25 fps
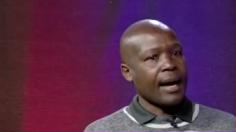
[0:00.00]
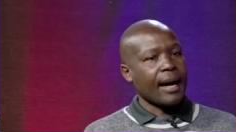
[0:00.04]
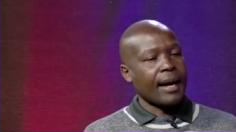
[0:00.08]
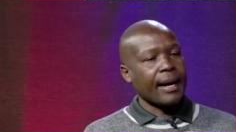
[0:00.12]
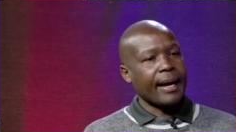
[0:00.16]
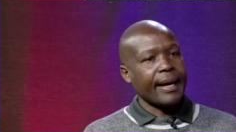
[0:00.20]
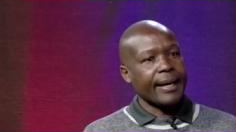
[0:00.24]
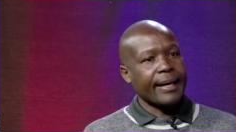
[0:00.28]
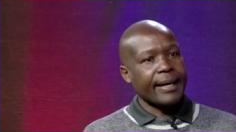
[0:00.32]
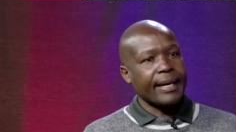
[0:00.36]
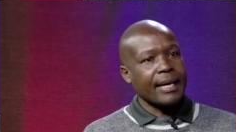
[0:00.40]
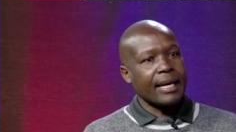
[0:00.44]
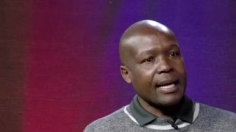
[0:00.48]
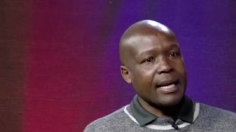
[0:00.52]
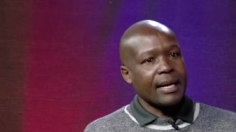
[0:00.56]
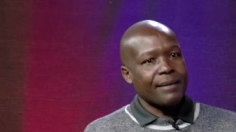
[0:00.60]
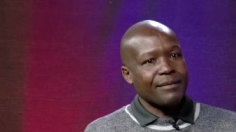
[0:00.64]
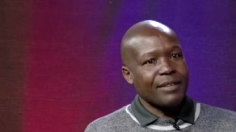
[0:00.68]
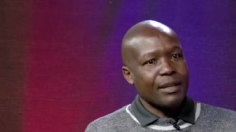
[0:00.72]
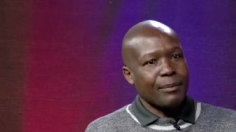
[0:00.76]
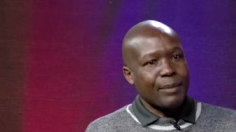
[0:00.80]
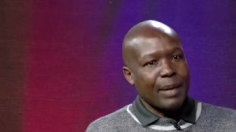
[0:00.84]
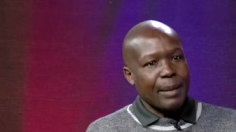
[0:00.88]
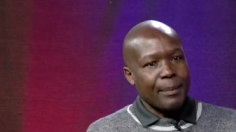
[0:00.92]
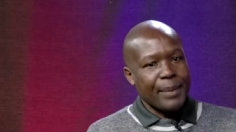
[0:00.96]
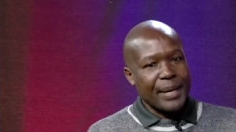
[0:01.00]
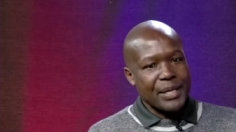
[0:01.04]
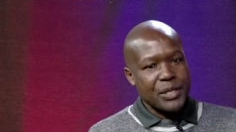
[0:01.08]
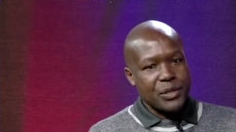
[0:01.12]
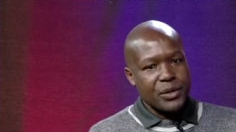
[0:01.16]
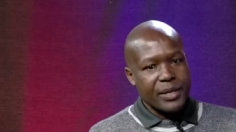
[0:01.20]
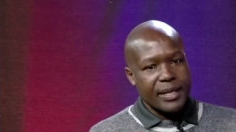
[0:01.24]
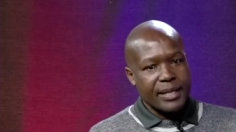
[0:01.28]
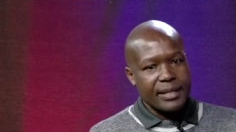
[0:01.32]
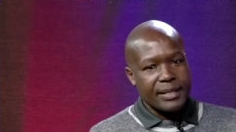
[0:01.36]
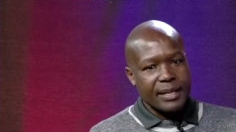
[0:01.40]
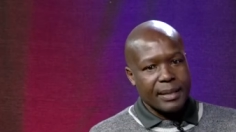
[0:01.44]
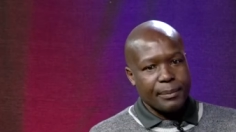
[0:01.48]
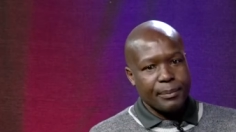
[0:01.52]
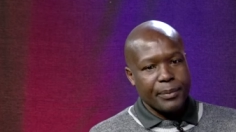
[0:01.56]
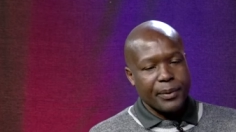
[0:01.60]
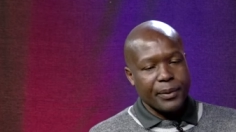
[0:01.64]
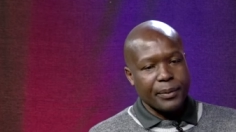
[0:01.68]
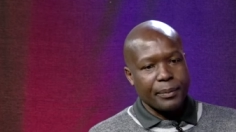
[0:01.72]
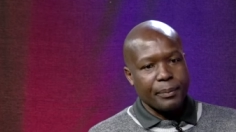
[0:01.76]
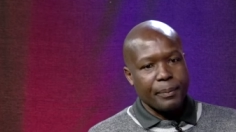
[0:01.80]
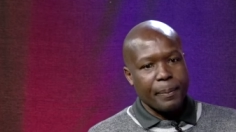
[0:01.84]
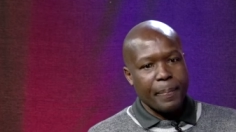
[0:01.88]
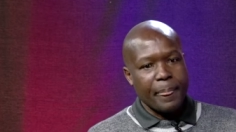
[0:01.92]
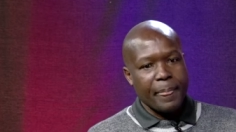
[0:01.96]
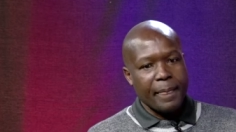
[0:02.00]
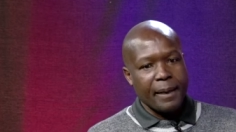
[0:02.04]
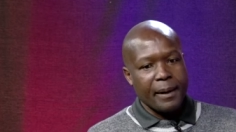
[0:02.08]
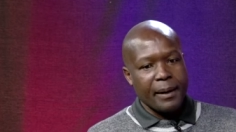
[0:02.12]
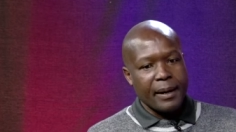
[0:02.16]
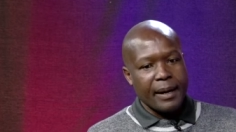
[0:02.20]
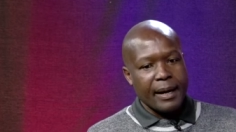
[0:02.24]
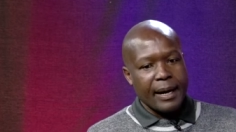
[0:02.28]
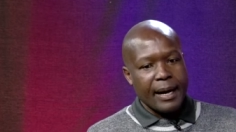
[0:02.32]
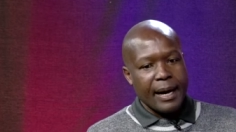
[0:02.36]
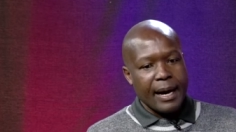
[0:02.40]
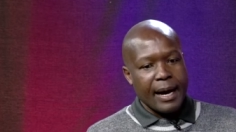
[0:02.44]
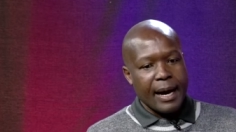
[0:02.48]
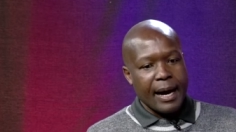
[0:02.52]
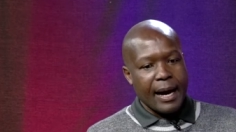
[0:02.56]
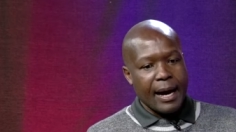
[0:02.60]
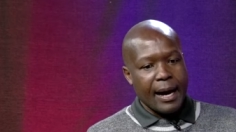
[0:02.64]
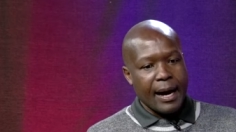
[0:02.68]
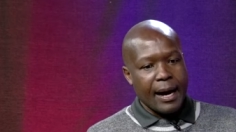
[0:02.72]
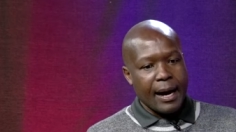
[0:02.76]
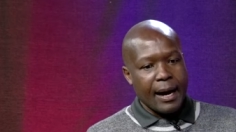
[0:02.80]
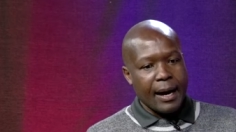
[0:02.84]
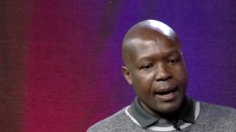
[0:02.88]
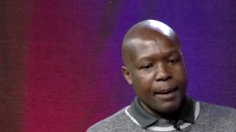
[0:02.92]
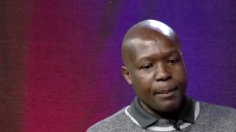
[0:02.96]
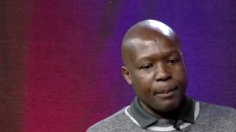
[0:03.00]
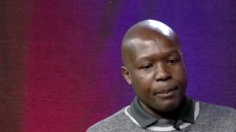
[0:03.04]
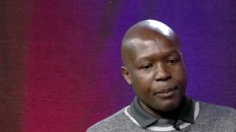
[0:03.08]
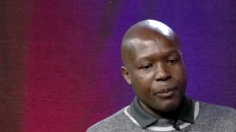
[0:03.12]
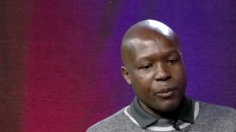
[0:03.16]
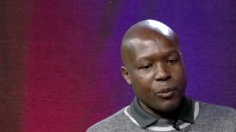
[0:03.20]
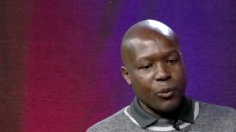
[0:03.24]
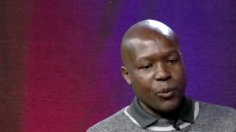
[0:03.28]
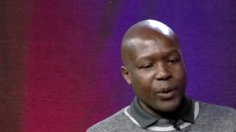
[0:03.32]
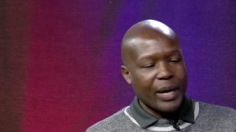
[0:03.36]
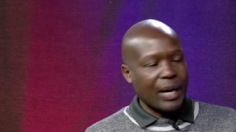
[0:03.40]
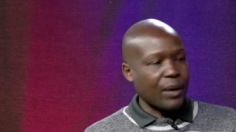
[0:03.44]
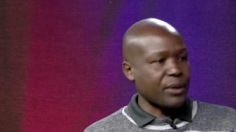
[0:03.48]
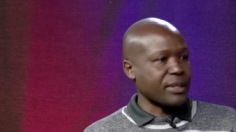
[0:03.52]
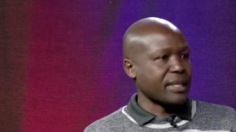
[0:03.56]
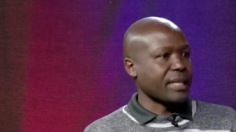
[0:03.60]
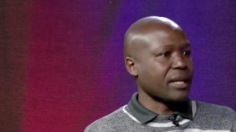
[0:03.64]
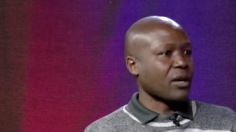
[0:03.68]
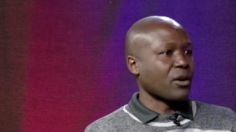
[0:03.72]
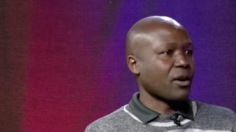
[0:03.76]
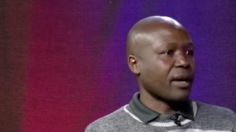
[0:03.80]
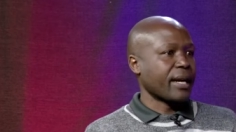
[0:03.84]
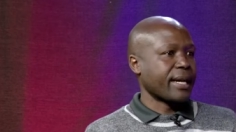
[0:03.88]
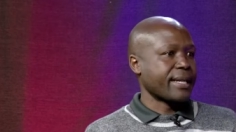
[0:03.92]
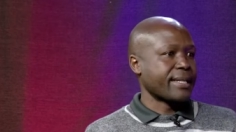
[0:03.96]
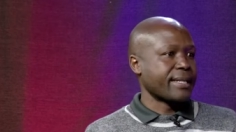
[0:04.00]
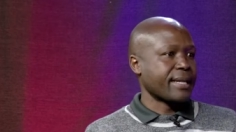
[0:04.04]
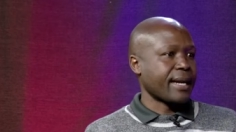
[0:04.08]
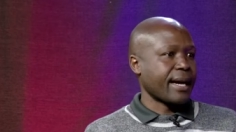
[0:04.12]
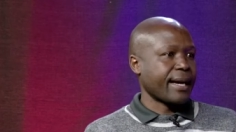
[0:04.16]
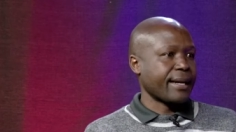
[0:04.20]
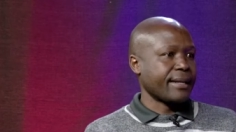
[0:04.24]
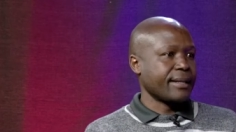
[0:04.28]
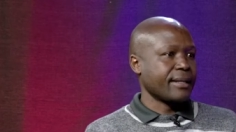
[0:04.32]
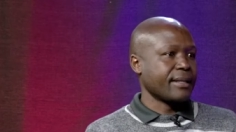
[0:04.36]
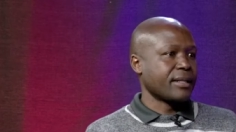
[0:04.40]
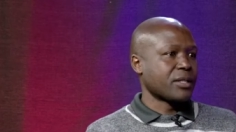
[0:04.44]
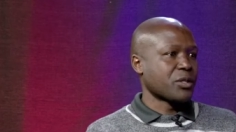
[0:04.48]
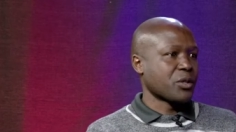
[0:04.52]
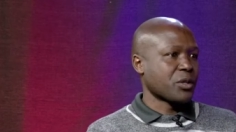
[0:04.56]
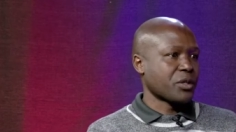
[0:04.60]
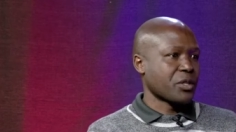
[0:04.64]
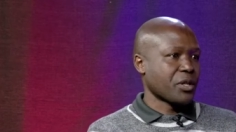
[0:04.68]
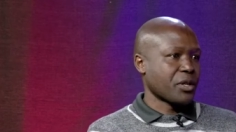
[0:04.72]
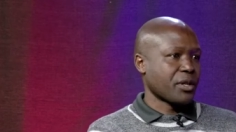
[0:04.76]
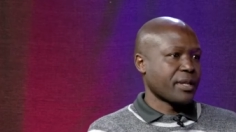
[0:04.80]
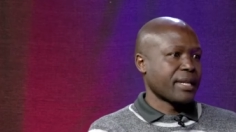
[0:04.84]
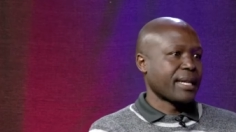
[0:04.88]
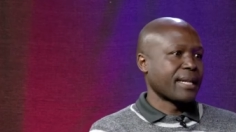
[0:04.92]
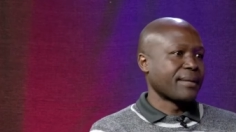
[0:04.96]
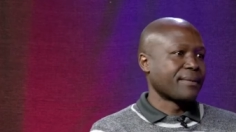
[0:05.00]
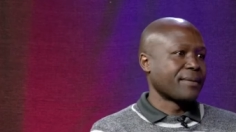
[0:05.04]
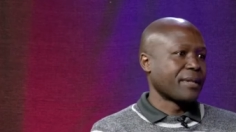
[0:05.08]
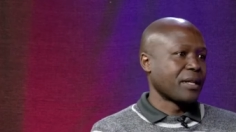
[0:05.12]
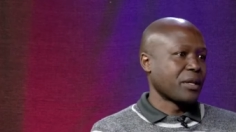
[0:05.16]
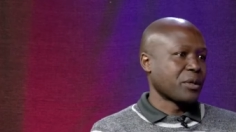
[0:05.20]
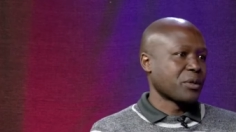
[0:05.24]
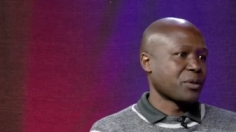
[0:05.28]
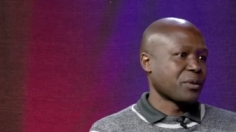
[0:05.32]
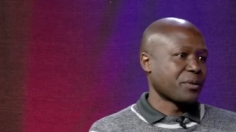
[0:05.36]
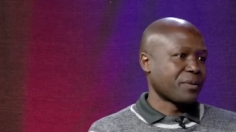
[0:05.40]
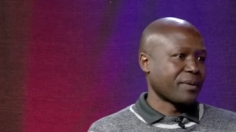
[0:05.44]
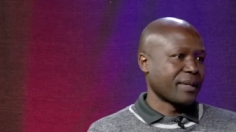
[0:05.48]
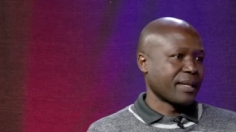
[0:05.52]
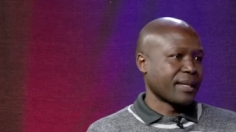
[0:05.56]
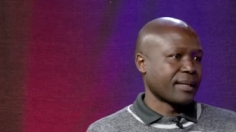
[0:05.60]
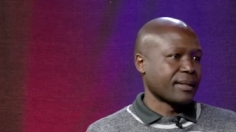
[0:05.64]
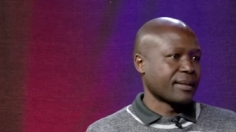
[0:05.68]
I like giving my personal example. Um, when I was in college, I did sociology and philosophy.